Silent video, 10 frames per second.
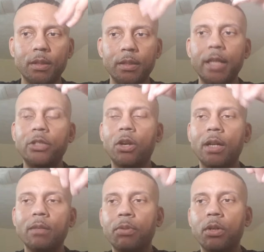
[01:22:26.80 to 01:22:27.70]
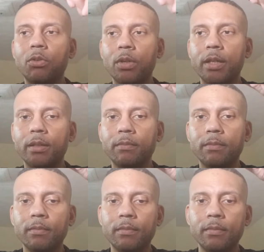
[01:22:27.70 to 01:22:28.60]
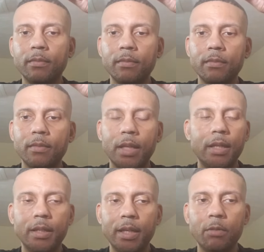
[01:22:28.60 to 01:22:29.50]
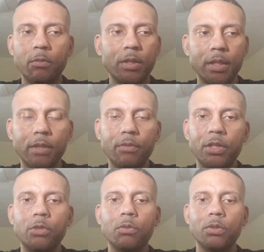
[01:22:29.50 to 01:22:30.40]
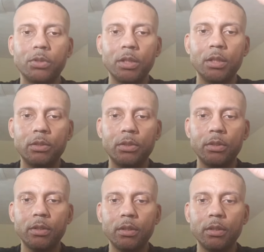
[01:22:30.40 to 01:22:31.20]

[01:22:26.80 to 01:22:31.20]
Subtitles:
they taught and program and connect with individuals looks.